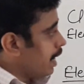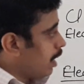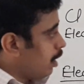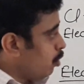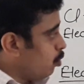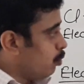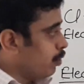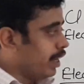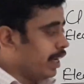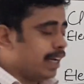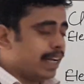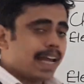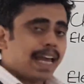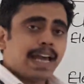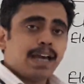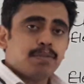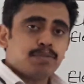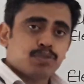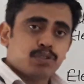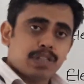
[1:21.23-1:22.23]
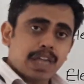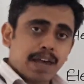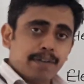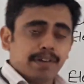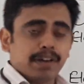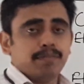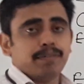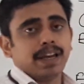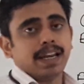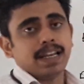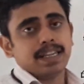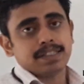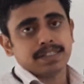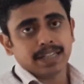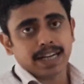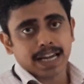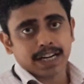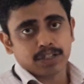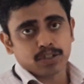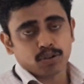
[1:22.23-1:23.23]
Chlorine has 7
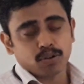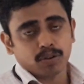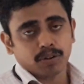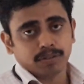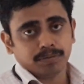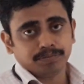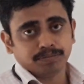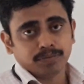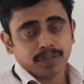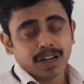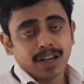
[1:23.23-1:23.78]
valence electrons.